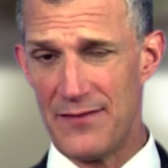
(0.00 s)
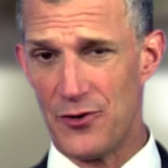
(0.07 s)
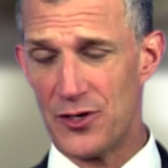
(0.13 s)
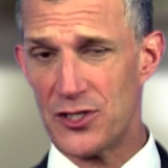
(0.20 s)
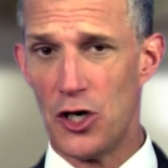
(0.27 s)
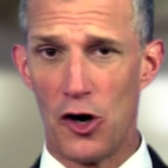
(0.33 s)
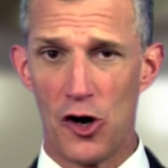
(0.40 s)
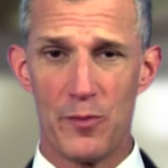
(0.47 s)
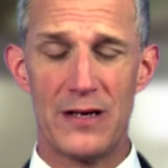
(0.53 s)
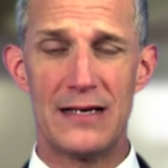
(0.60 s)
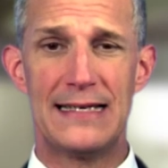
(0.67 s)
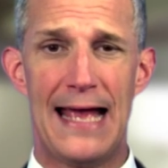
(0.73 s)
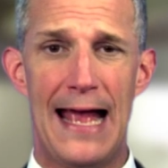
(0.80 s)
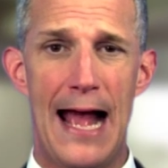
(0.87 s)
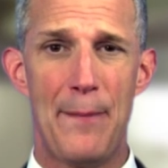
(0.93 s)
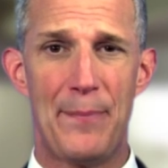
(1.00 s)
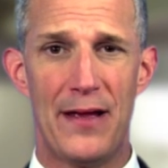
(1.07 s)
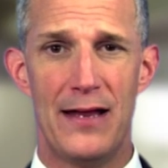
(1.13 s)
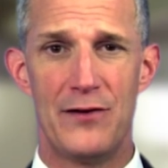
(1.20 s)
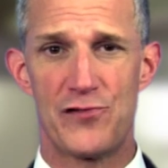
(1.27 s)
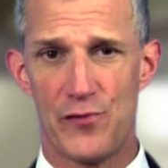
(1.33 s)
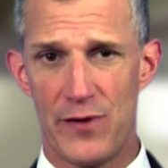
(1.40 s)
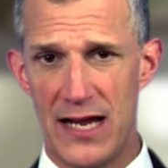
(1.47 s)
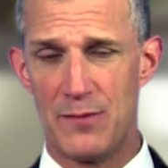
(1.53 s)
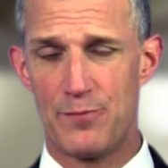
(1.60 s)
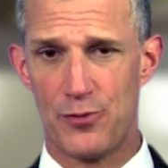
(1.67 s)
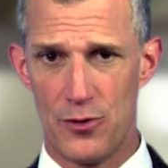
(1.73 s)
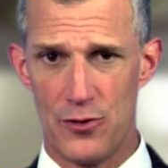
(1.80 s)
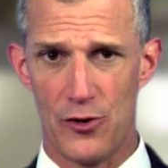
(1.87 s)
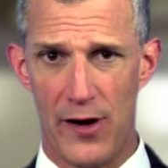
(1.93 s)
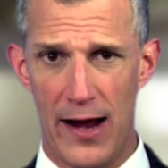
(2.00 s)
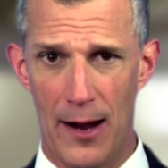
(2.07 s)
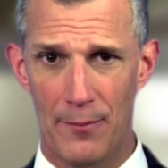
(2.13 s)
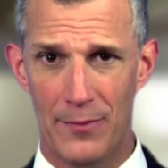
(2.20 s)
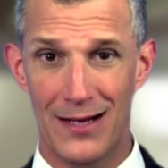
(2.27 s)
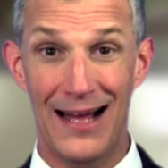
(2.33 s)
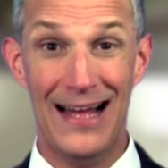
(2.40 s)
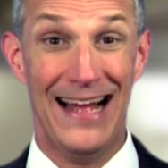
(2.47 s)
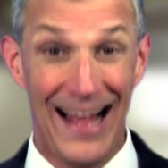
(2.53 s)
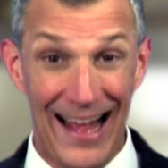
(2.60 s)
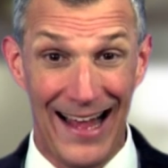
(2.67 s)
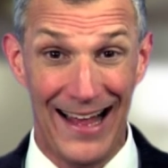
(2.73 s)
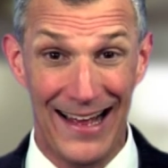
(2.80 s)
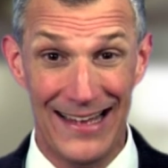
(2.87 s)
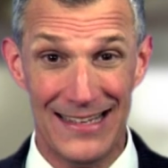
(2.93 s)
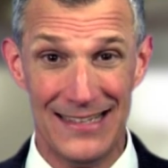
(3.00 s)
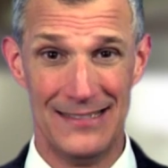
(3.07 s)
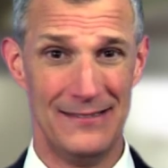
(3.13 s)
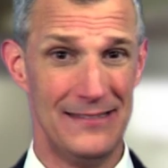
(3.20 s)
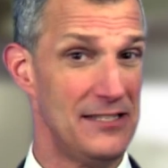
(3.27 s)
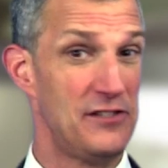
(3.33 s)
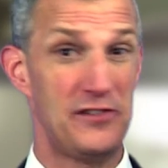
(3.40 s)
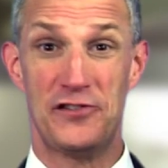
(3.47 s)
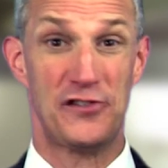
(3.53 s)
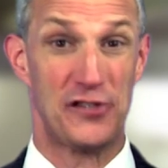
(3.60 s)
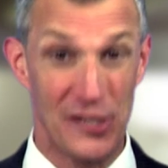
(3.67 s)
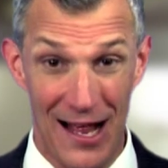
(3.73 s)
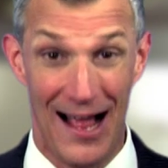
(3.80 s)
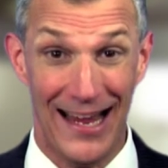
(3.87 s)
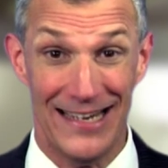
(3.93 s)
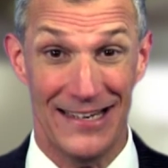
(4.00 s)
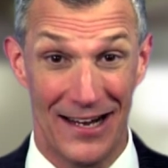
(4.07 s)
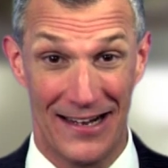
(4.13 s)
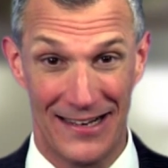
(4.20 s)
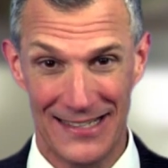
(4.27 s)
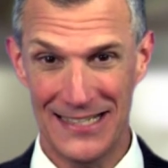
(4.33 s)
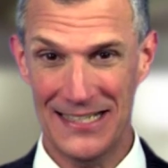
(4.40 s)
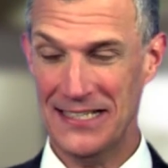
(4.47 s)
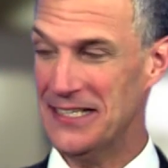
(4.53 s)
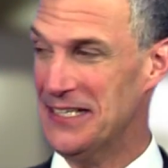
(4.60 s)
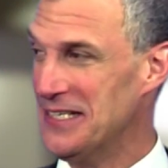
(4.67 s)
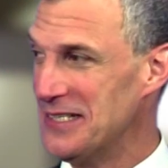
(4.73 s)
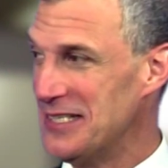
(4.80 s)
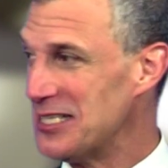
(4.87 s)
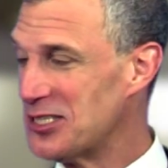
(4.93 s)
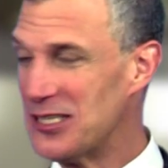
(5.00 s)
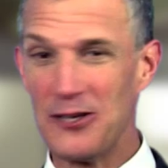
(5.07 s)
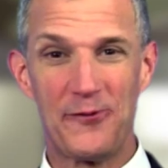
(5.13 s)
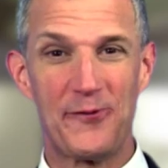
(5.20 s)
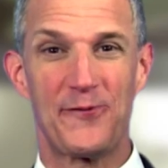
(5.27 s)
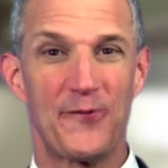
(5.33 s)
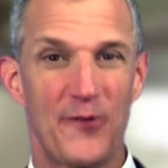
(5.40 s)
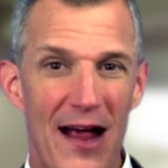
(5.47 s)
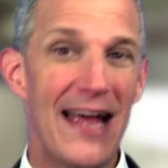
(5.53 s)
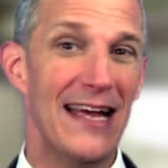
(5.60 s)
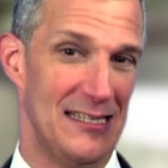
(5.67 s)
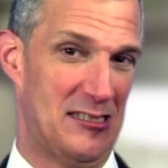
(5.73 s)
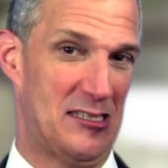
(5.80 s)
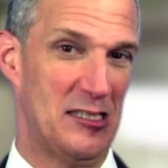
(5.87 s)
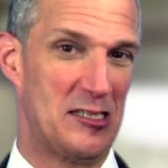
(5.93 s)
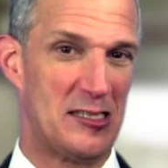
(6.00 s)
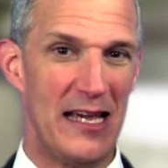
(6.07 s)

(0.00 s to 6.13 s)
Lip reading: ever carbon cap and trade program. Ah! China! That's like France